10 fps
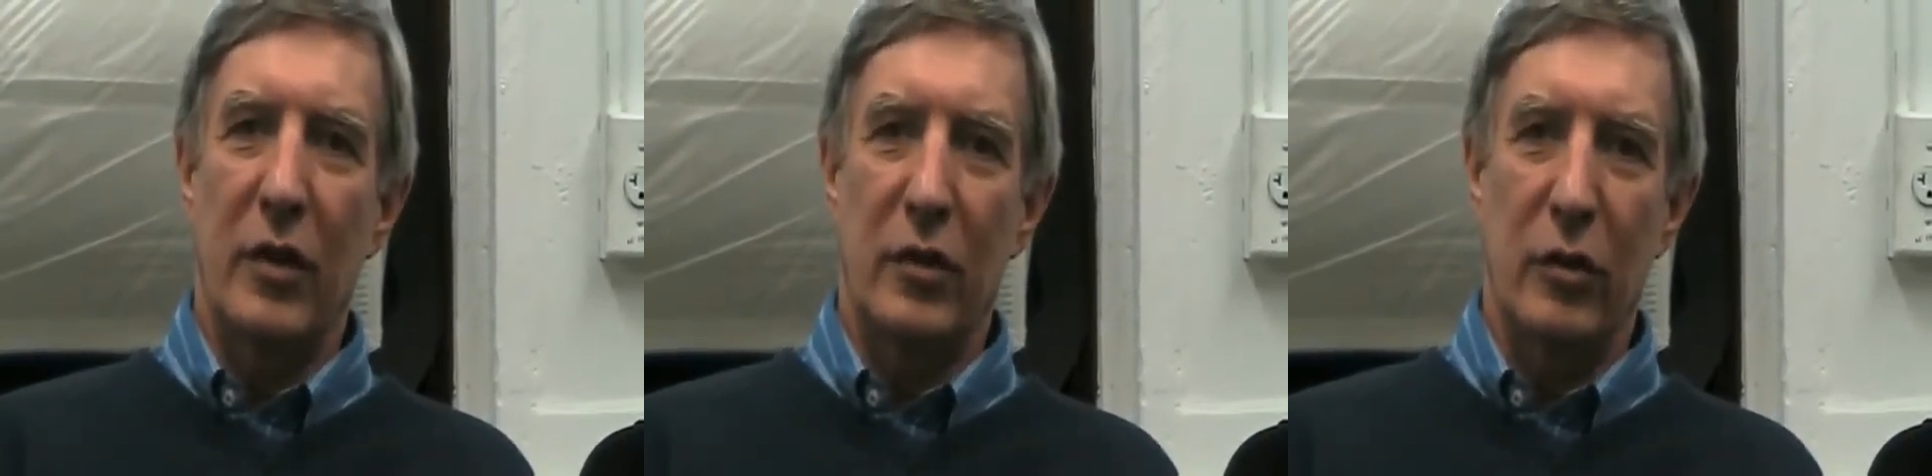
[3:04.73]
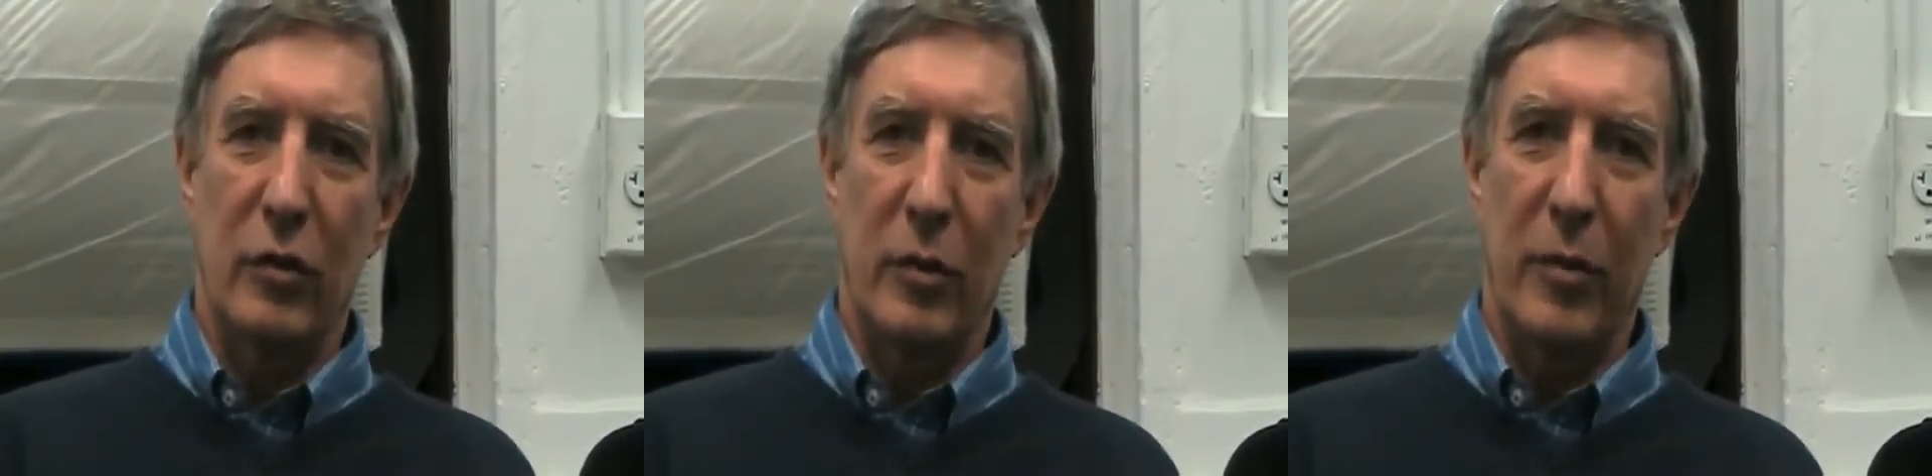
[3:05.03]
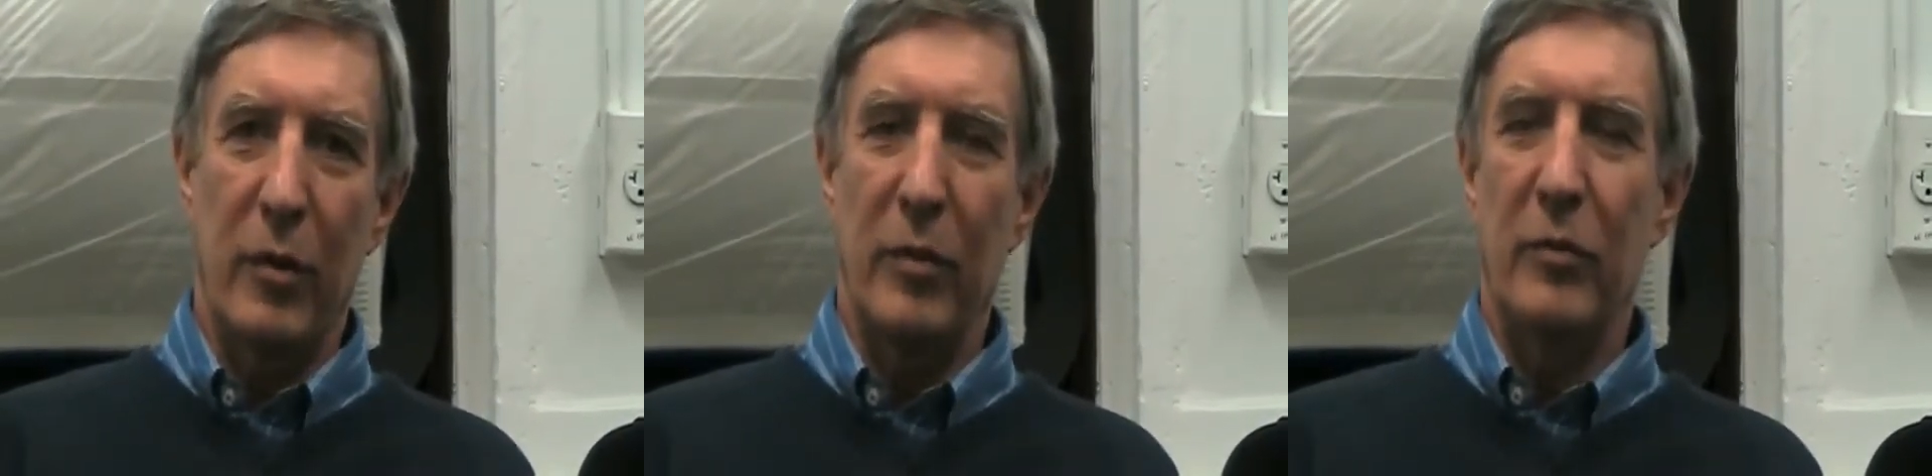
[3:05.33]
social
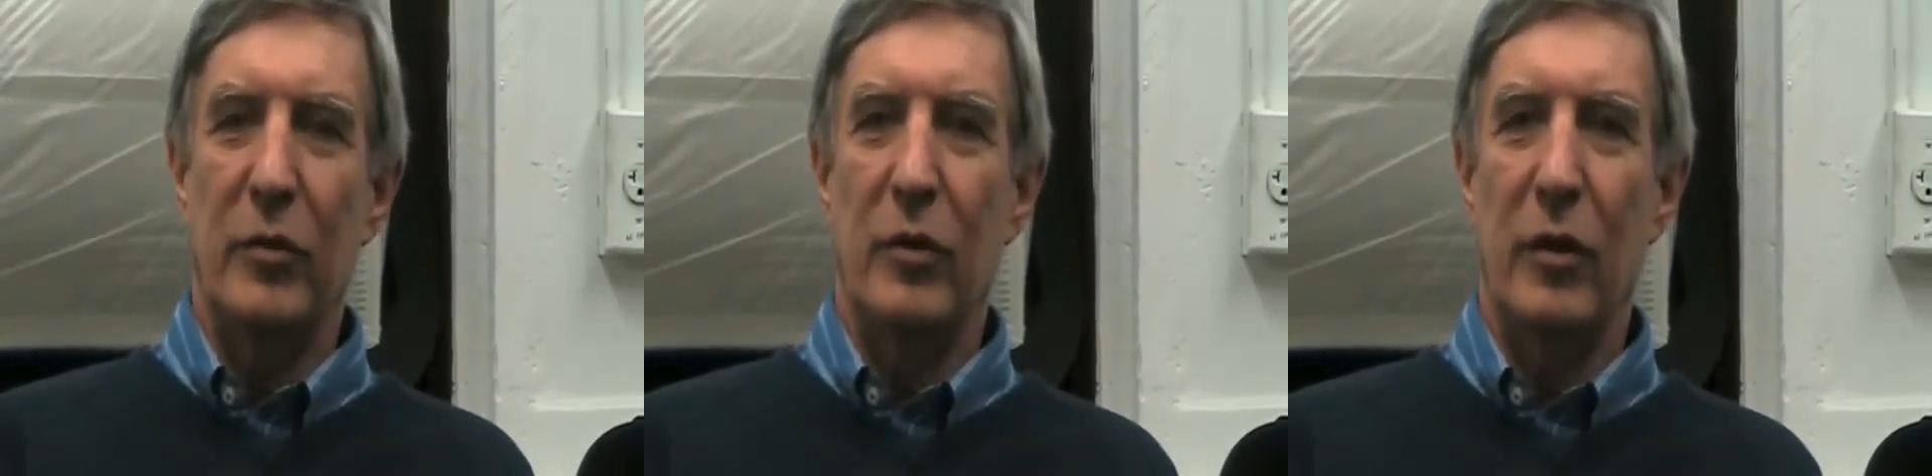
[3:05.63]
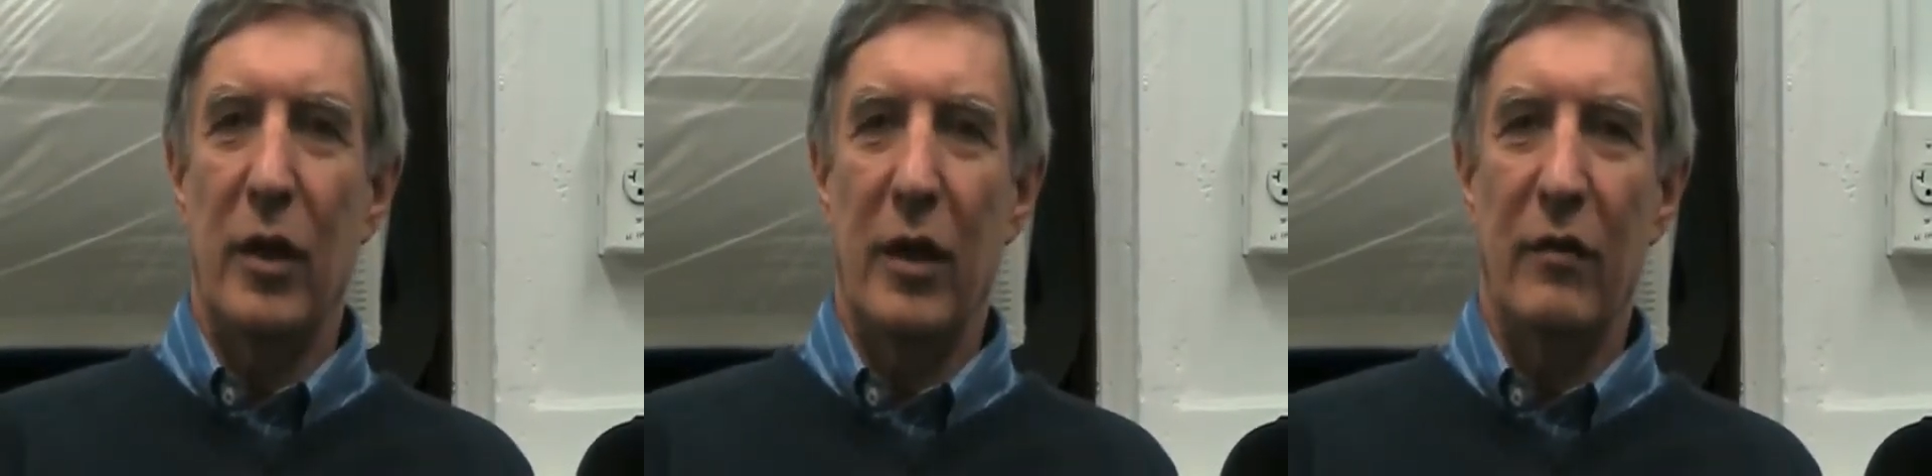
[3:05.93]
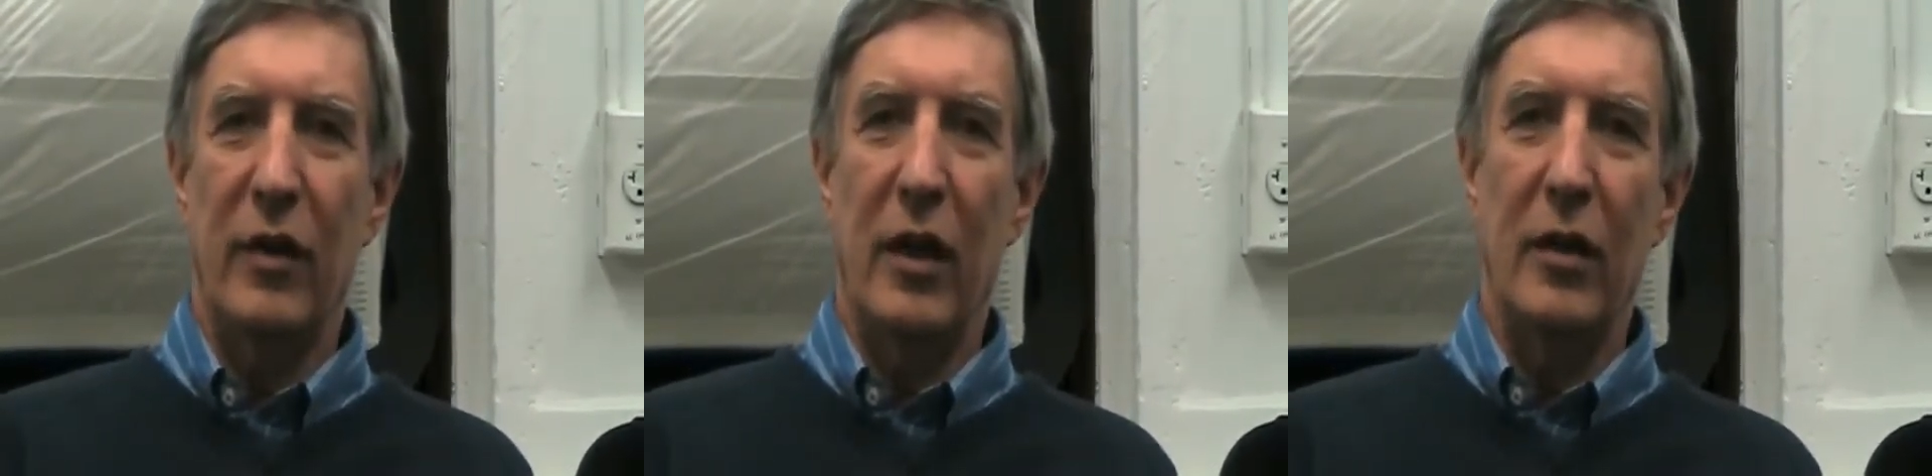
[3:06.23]
problems, you know, like
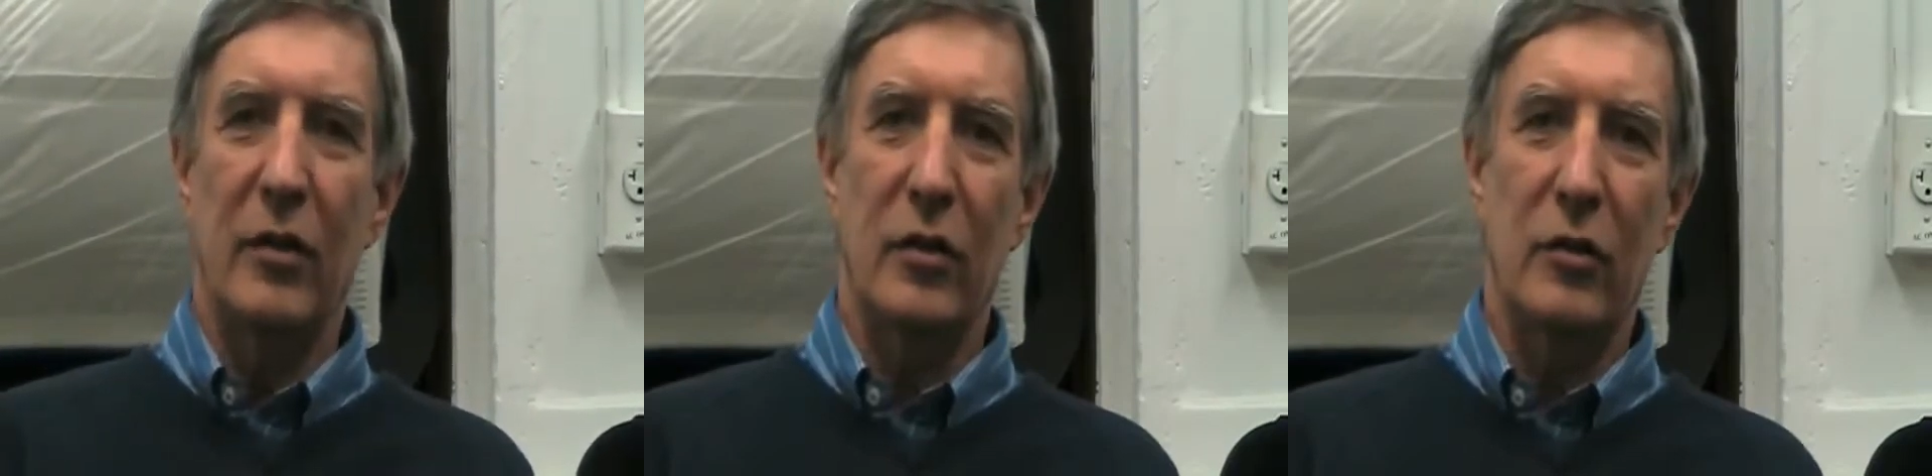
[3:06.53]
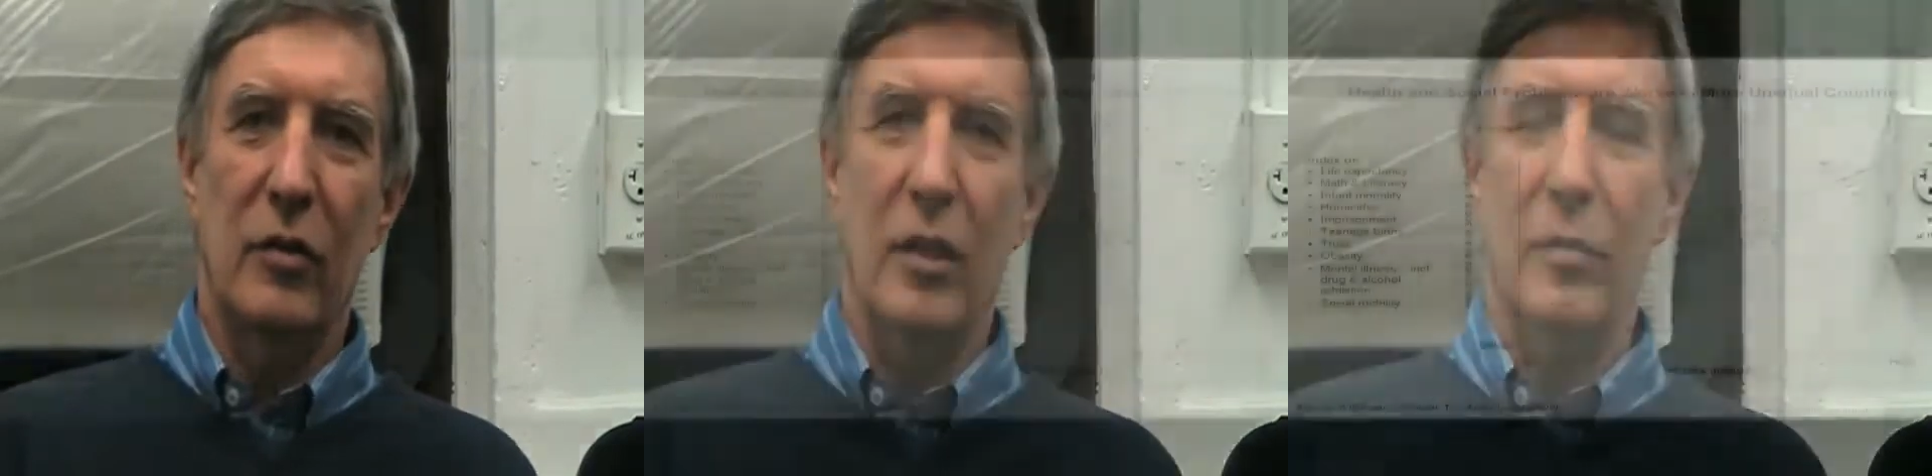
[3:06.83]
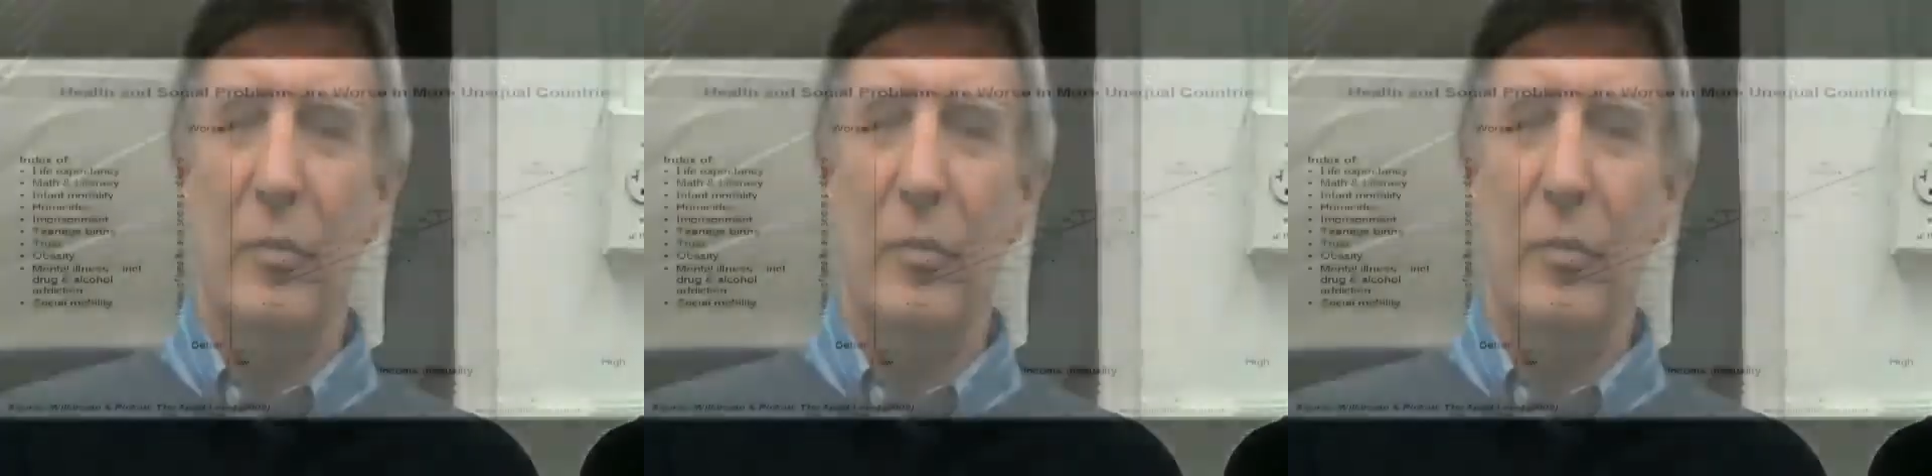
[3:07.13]
violence and drug